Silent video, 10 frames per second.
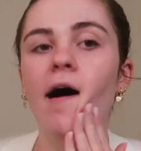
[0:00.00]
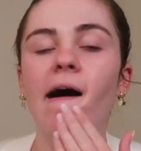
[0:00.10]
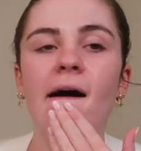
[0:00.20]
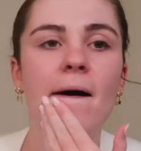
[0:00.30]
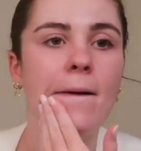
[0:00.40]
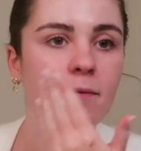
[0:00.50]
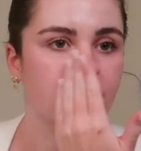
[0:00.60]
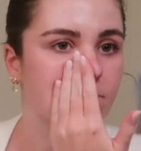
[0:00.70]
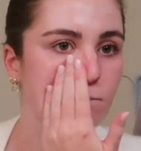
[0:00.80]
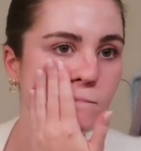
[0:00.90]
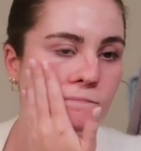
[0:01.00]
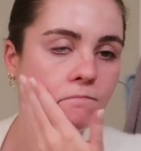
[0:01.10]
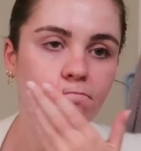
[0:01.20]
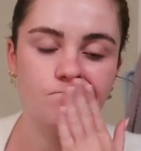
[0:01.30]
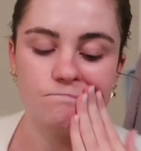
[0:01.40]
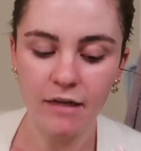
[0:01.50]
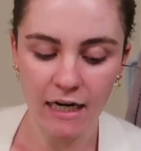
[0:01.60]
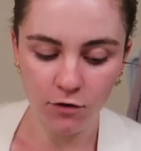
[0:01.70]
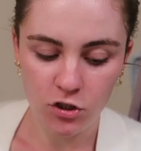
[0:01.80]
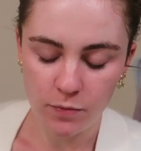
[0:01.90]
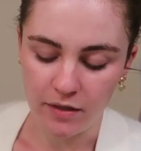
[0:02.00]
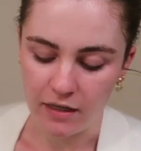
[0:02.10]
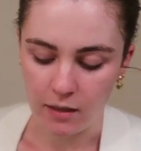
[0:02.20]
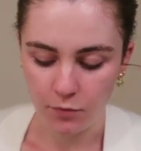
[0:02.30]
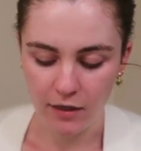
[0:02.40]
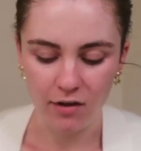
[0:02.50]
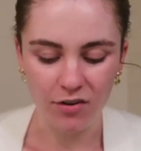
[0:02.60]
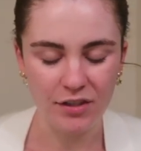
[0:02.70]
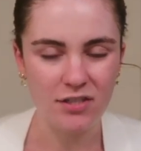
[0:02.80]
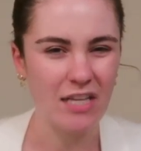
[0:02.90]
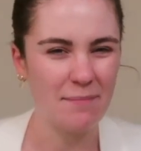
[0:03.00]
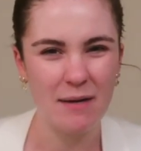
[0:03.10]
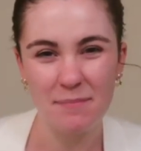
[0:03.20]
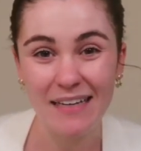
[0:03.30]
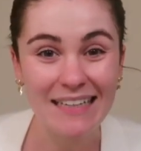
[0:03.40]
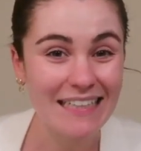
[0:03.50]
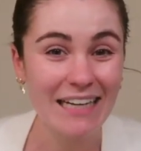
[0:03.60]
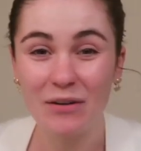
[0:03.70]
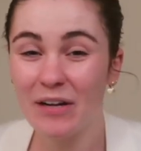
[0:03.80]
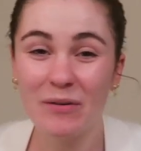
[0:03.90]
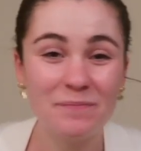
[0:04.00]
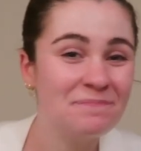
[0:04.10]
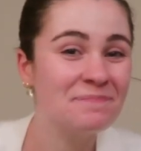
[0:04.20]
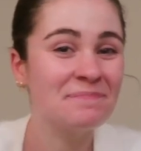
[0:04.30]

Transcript: Um, and I've also been eating pretty healthy, so that might be it. I don't know.